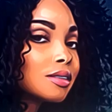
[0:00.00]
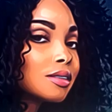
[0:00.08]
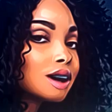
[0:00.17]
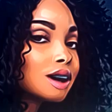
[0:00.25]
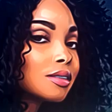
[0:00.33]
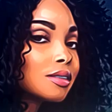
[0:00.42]

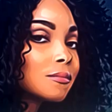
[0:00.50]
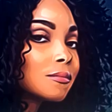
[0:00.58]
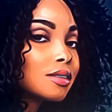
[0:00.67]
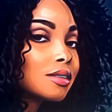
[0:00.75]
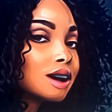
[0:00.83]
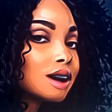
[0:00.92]

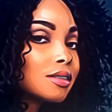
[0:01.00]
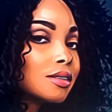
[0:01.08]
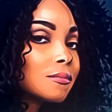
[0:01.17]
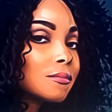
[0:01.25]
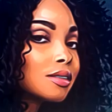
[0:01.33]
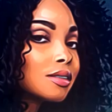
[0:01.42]
or like
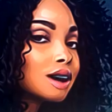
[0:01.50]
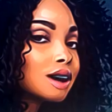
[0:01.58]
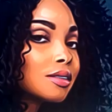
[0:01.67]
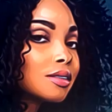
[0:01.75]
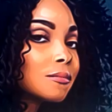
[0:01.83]
how is it working?